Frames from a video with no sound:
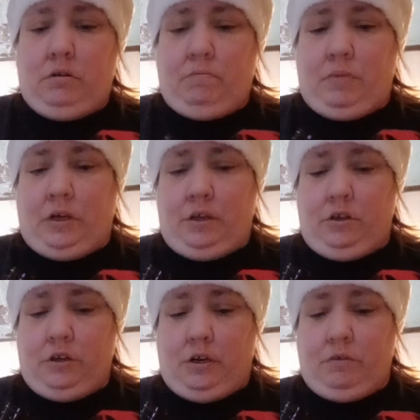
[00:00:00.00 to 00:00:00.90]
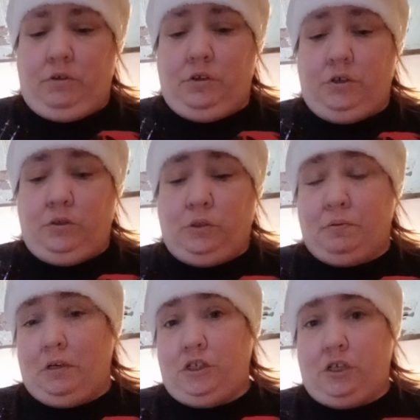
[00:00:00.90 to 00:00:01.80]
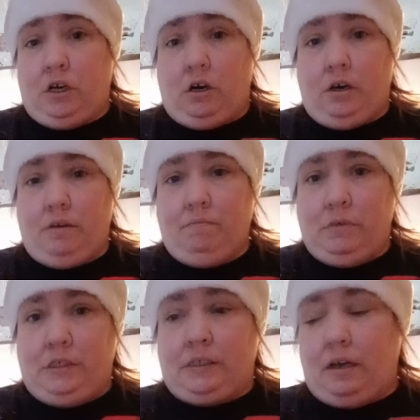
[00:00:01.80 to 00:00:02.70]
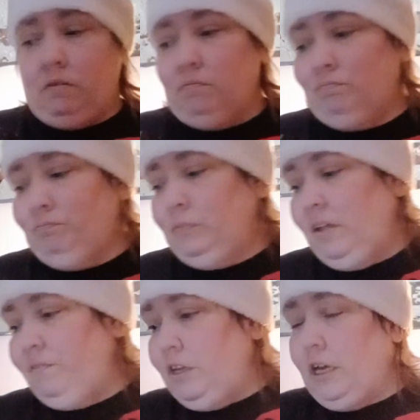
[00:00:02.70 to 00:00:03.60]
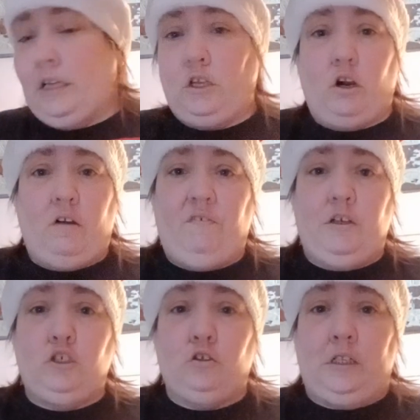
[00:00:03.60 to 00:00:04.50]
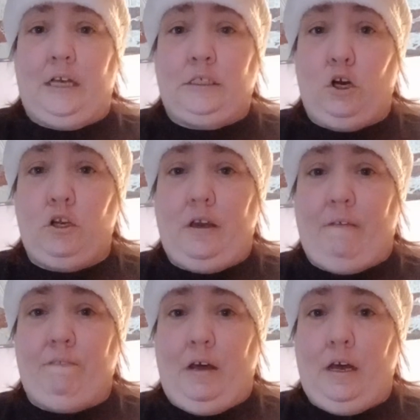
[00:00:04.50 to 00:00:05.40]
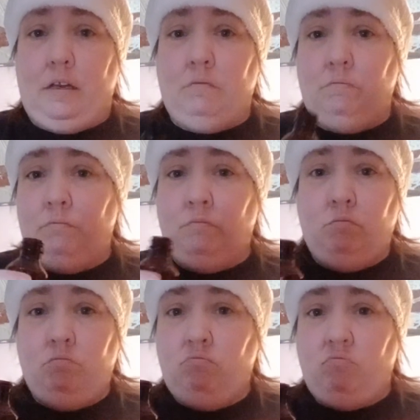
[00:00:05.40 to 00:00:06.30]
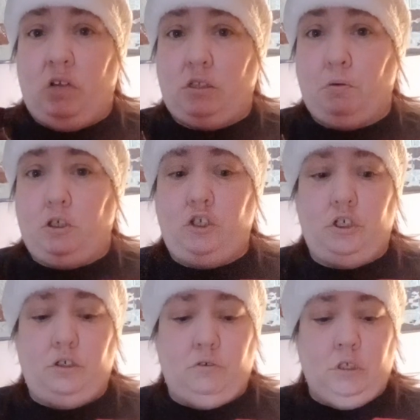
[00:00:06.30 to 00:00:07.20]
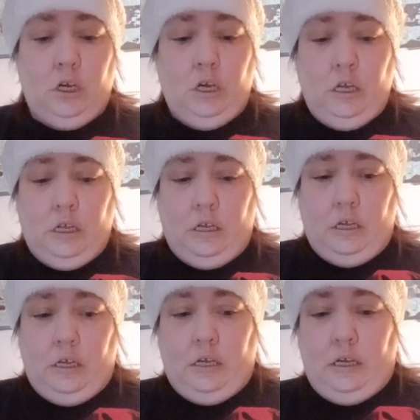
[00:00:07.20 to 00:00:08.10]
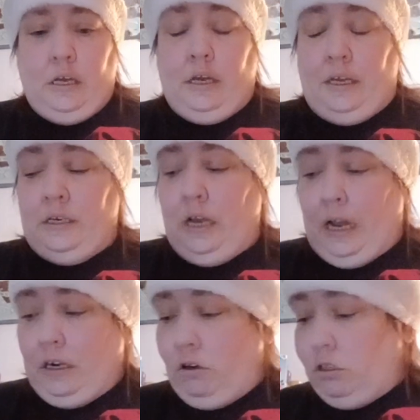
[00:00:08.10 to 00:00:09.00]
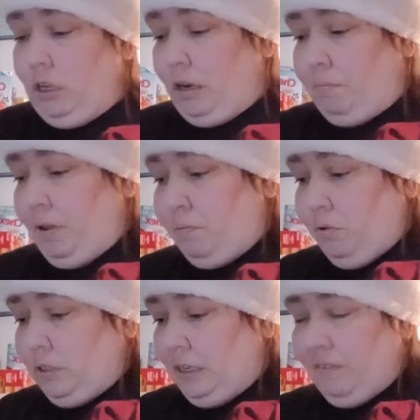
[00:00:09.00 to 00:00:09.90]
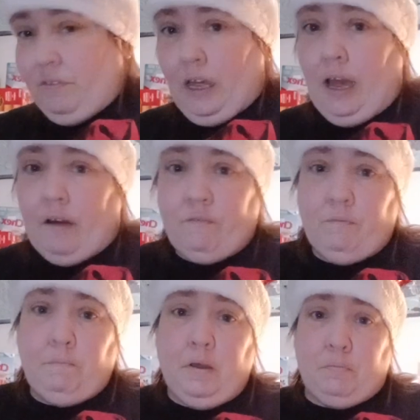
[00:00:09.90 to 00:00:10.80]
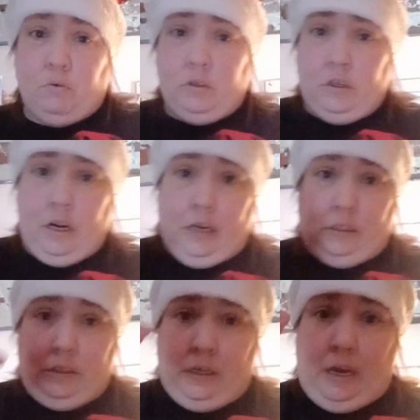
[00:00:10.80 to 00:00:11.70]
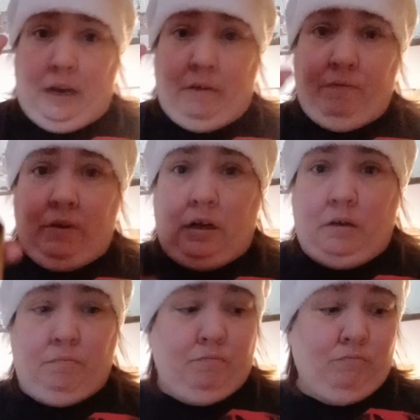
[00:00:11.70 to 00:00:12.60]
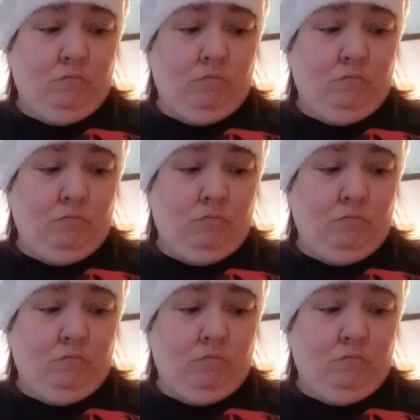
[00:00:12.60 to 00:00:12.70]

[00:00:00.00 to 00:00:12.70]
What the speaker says: but you know, you use what you got. So if you got the artificial and that's all you can find, that's what you use. And I know a lot of people that if they have people in their house that have